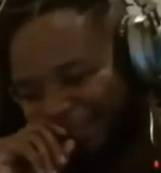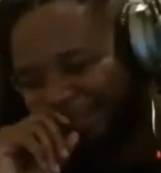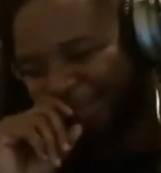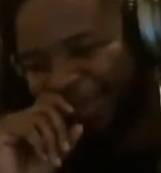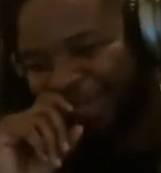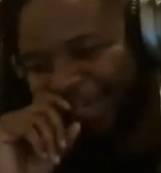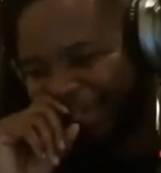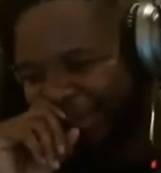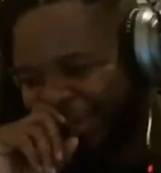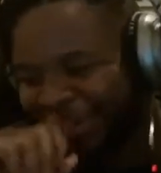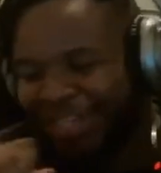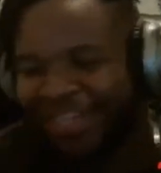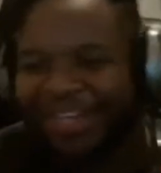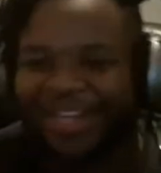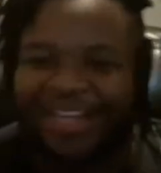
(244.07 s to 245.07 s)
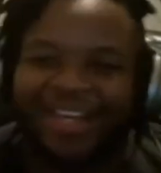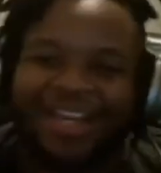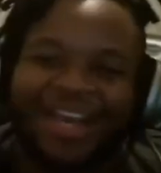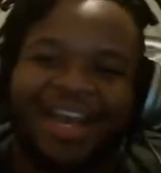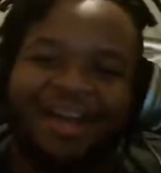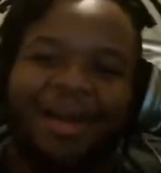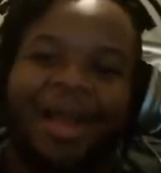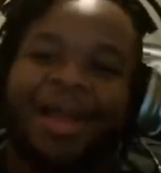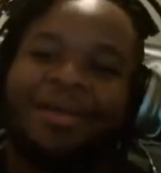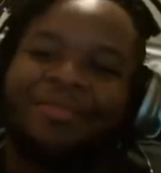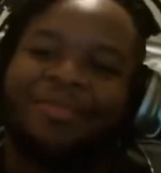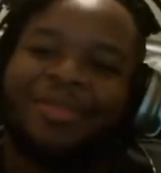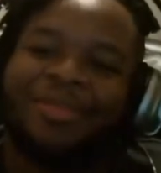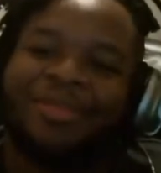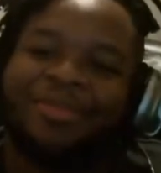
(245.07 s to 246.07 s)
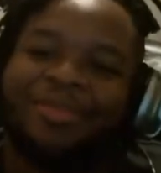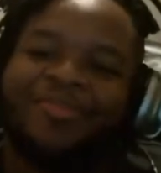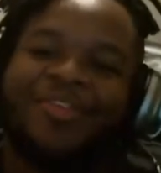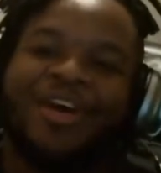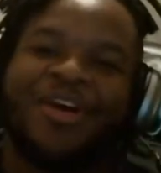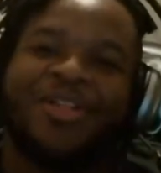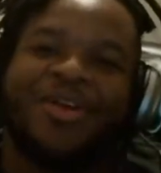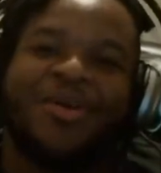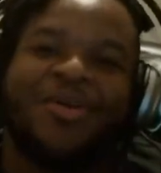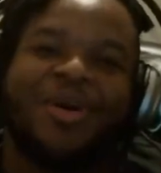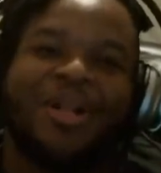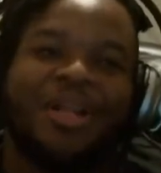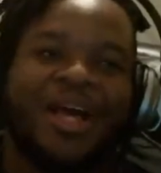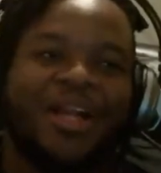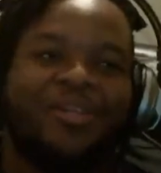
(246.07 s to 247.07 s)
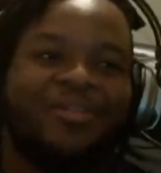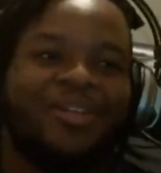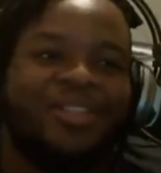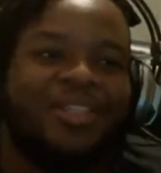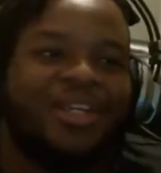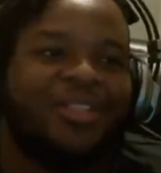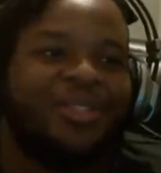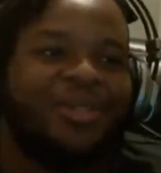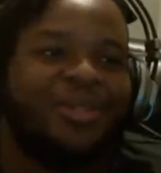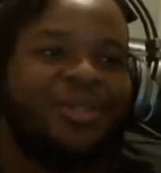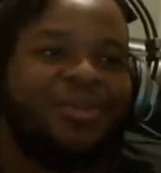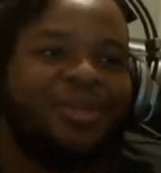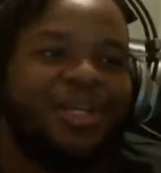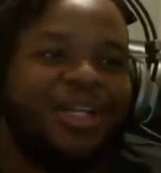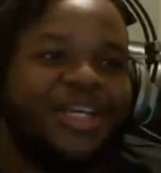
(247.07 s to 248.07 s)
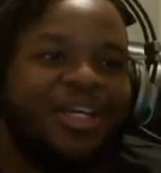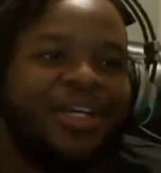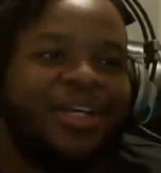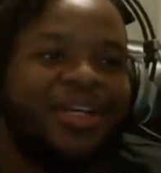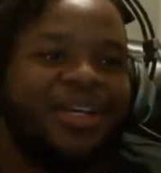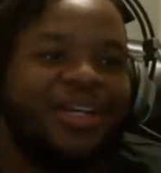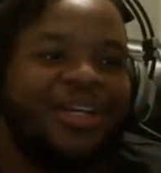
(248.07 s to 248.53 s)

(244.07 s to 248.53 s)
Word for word: Petty. I, I to be fair though, a lot of us on social media,